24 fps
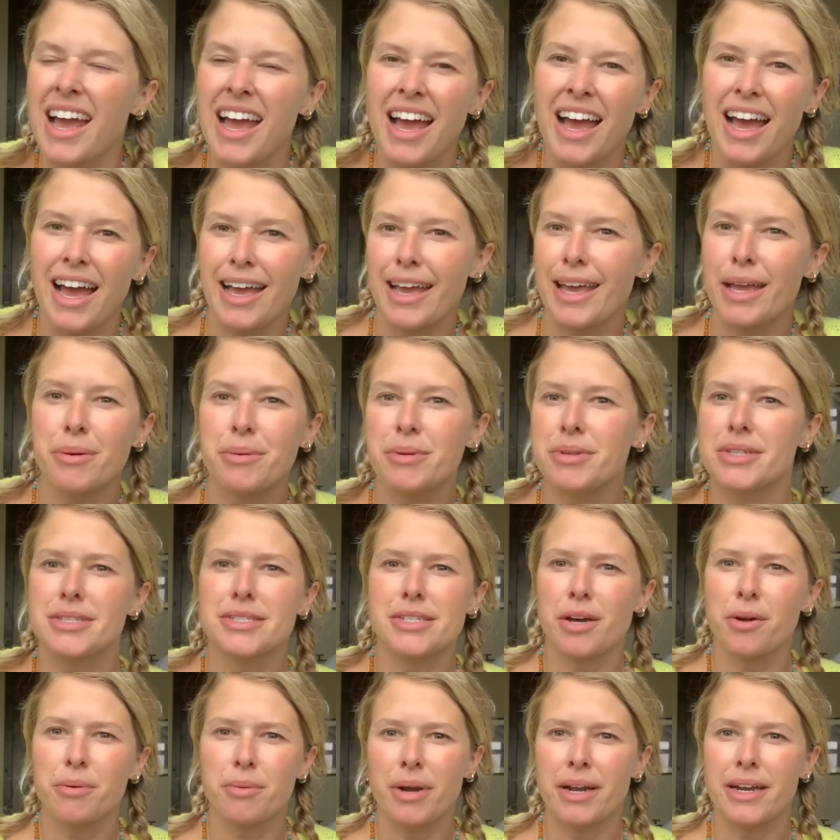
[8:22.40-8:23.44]
I can't really
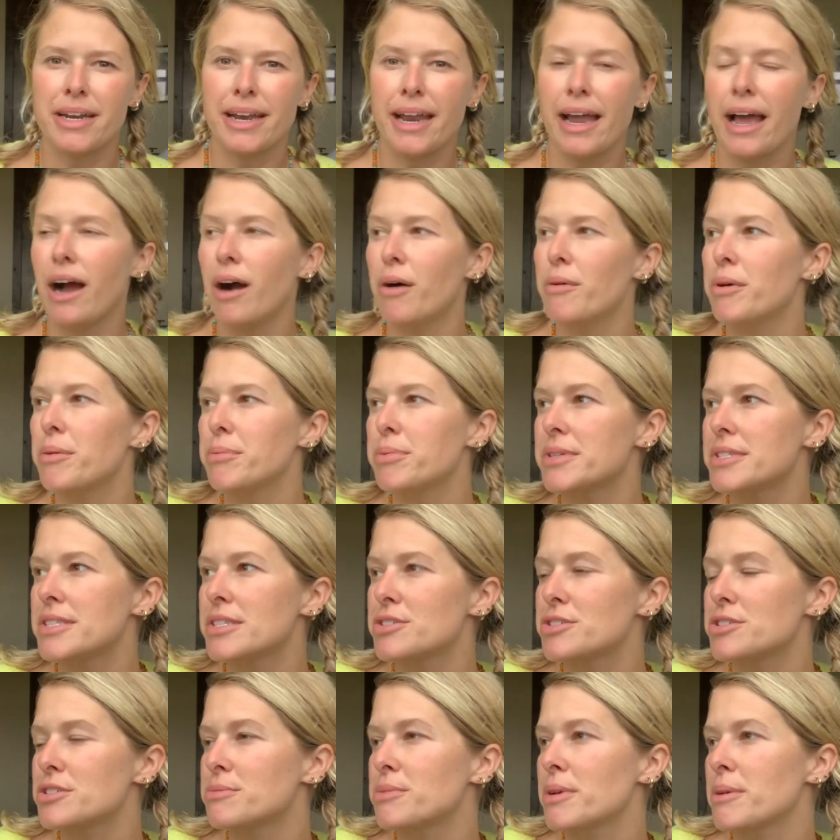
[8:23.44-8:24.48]
tell right now what
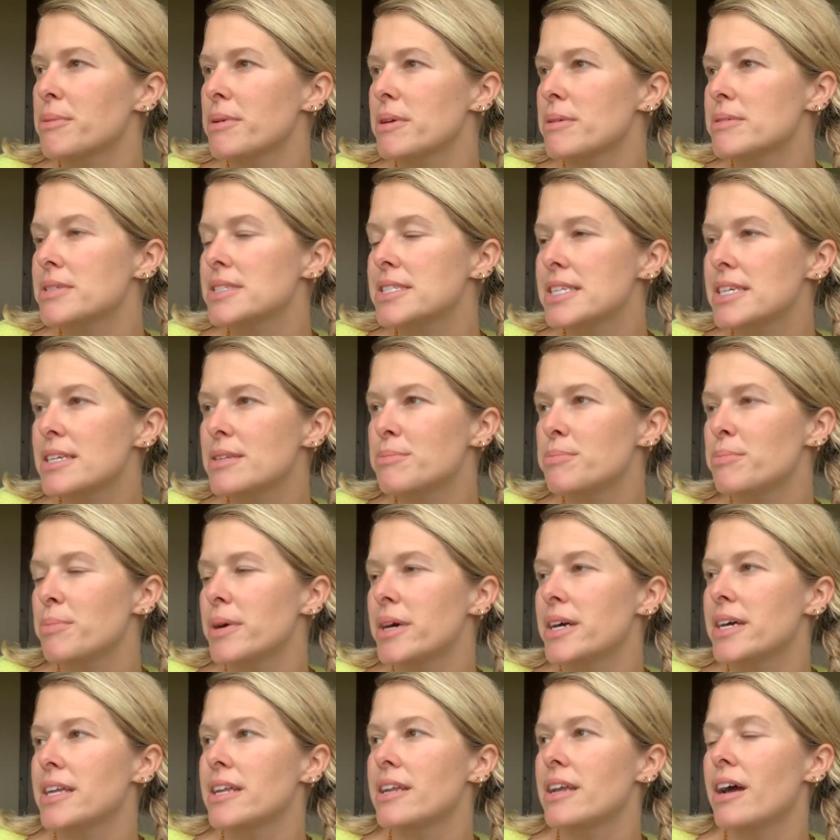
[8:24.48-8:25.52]
position my baby's in,
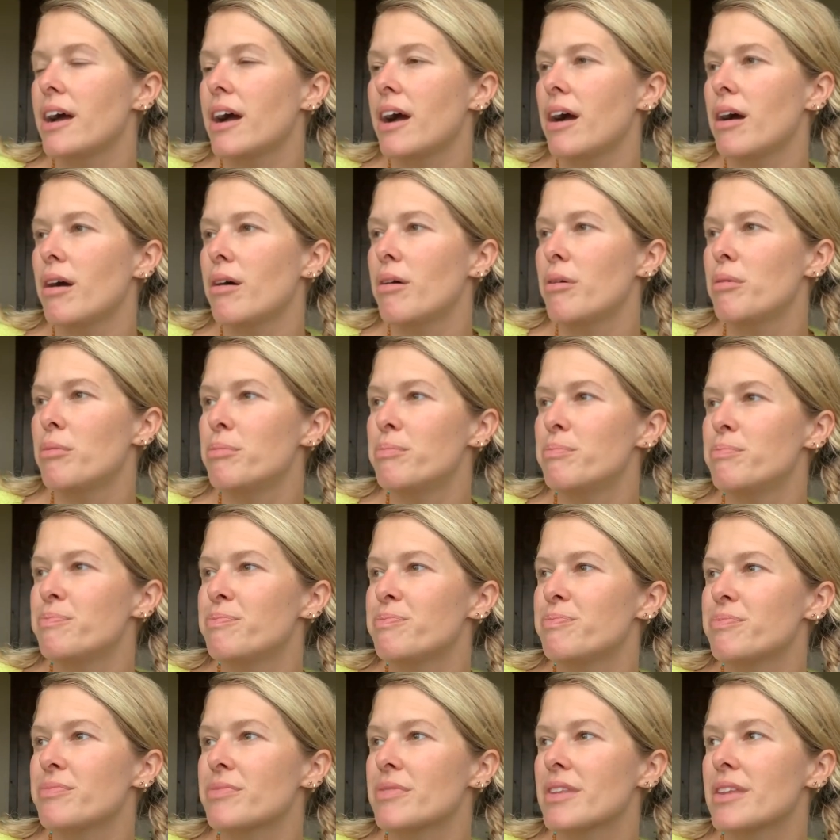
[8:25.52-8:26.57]
but um,
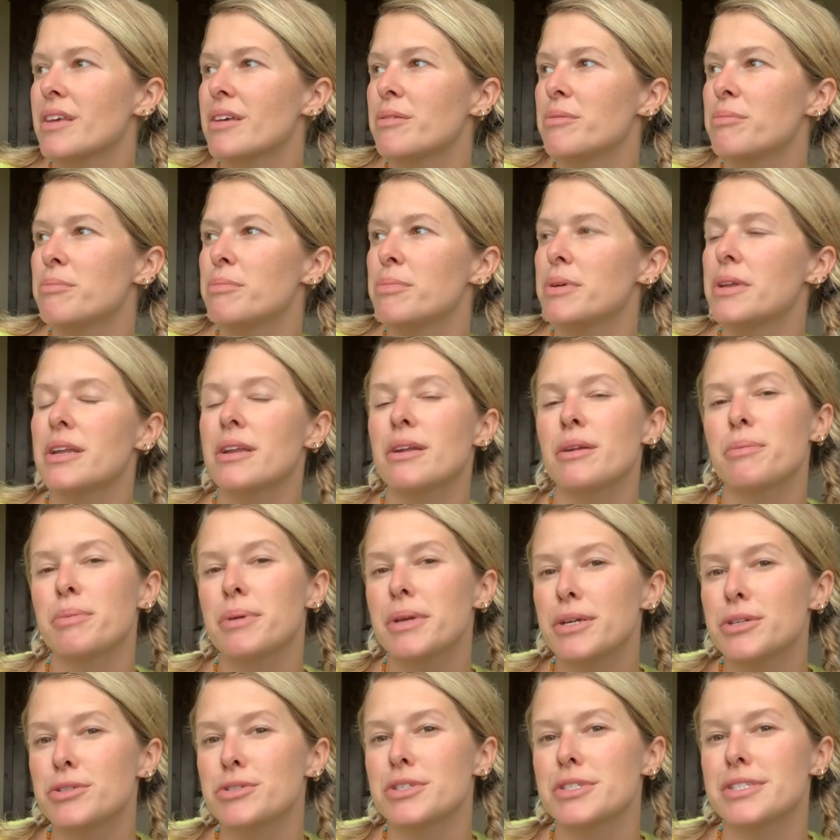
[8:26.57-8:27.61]
but it'll be
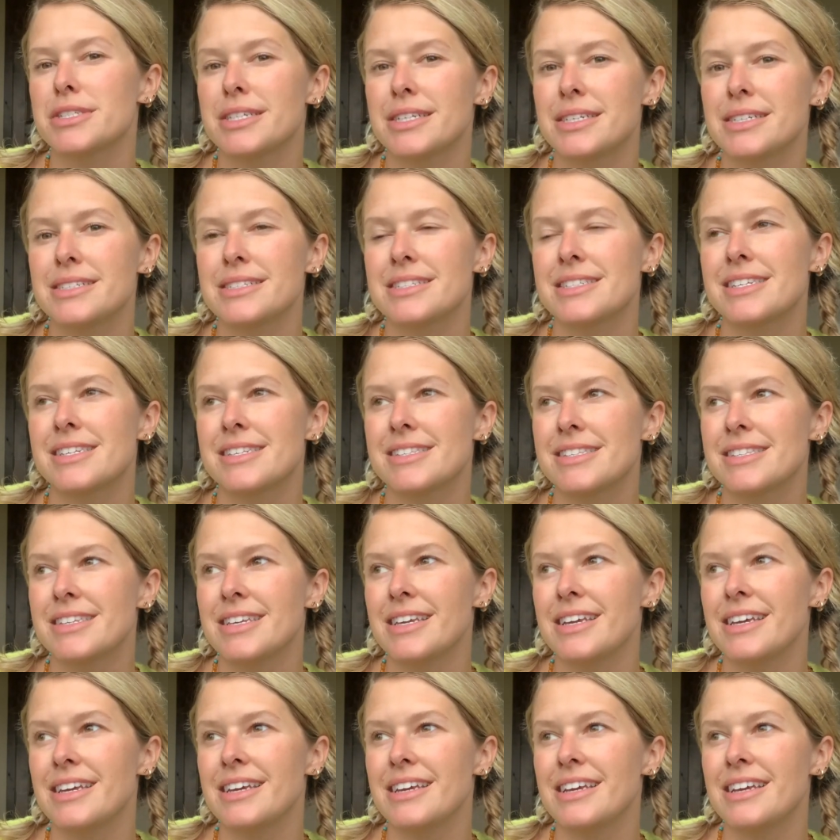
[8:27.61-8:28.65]
interesting to
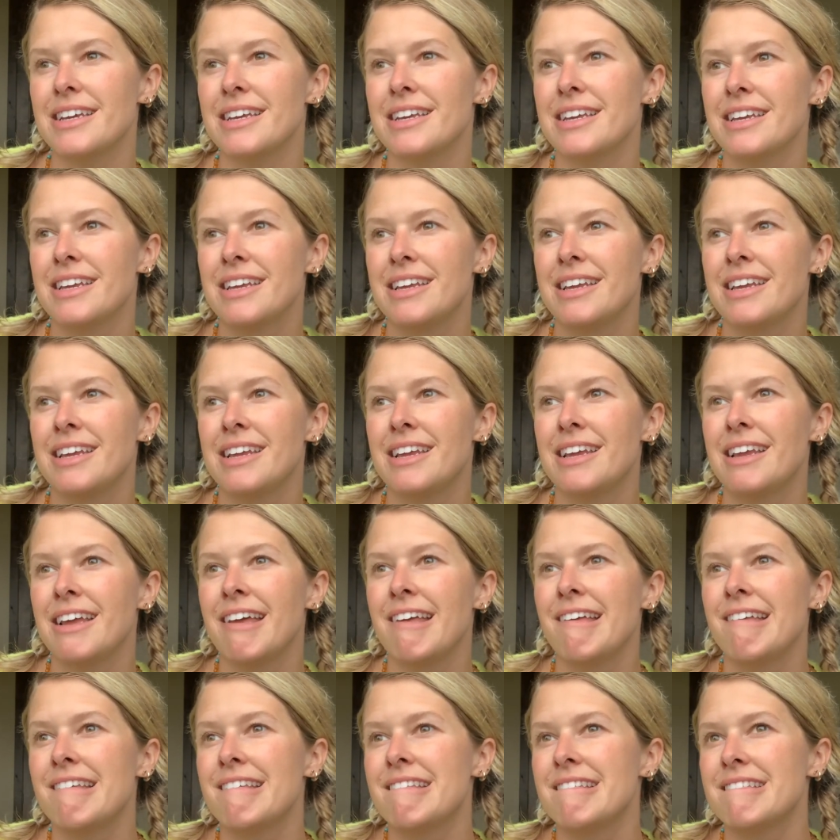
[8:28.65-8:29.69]
see
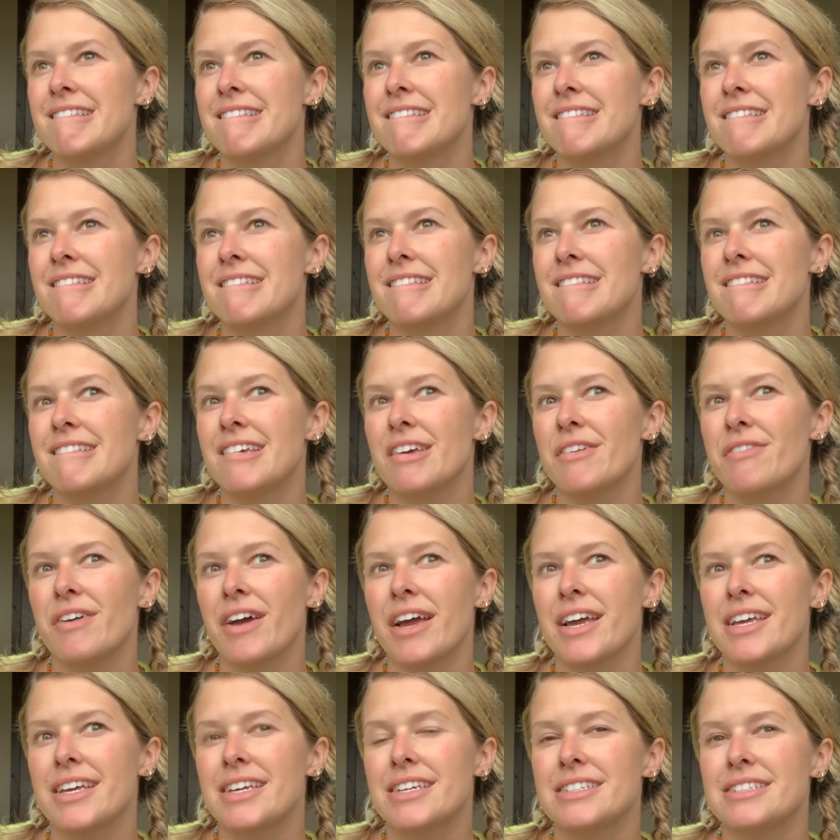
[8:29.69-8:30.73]
if I
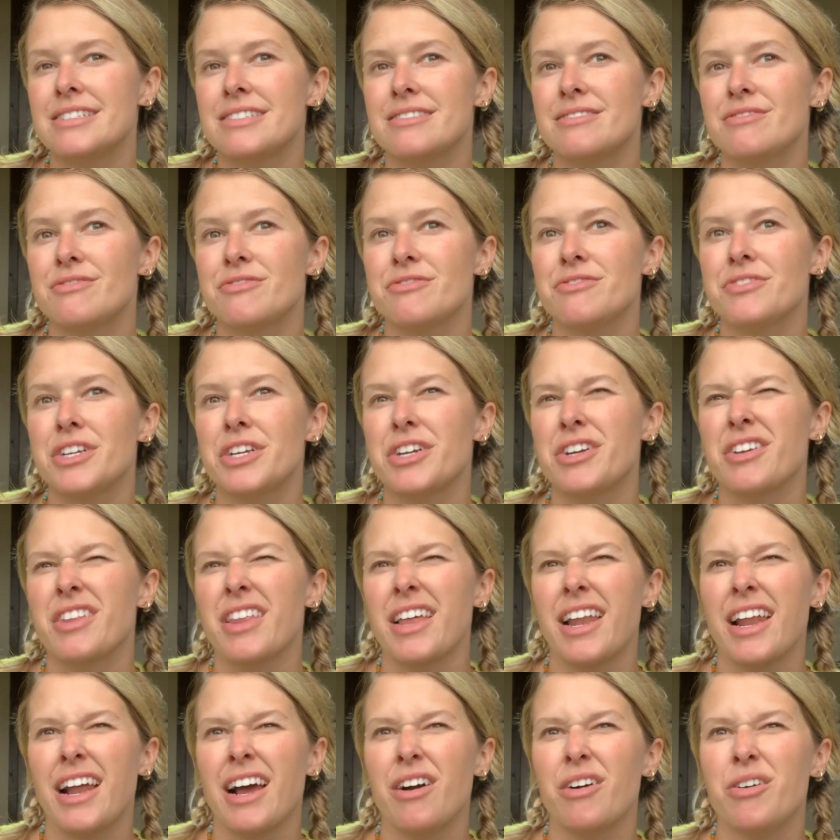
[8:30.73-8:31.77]
can figure that
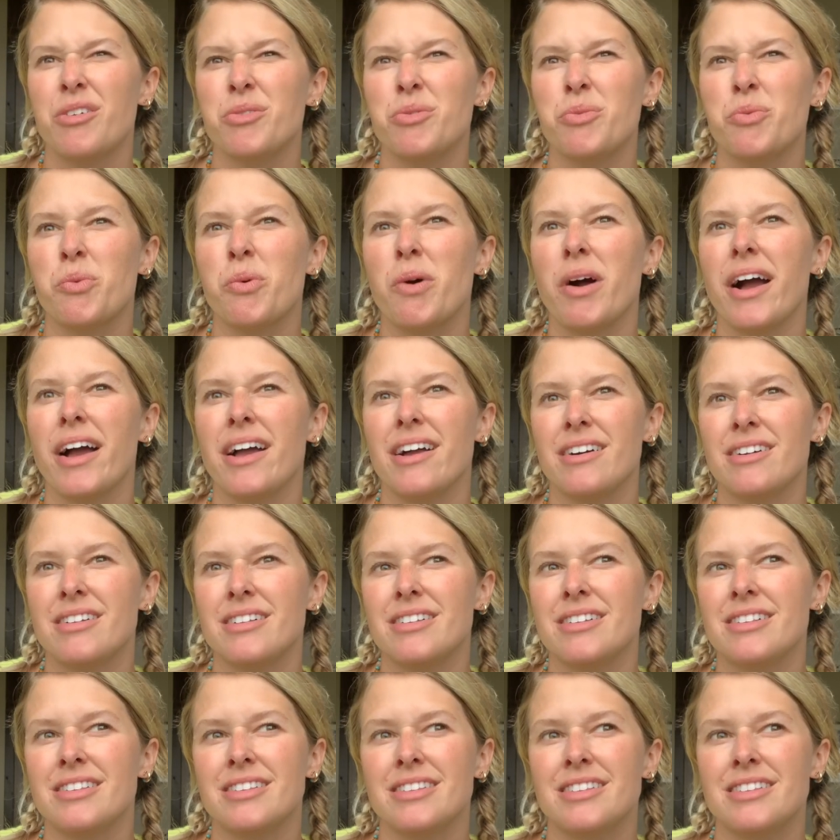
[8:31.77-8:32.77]
out while